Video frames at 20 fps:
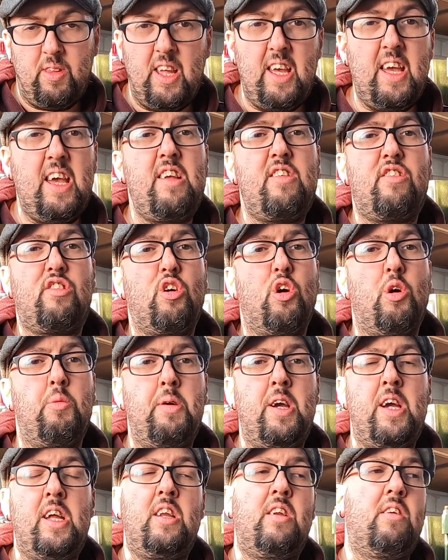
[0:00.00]
It is
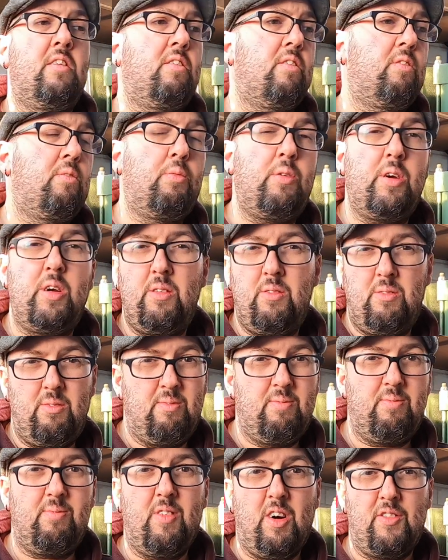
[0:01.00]
coming.
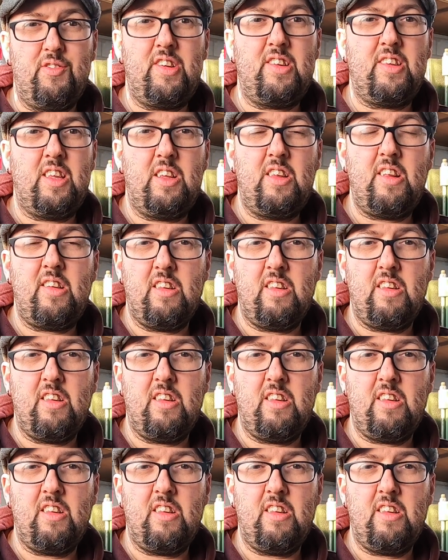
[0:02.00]
Obviously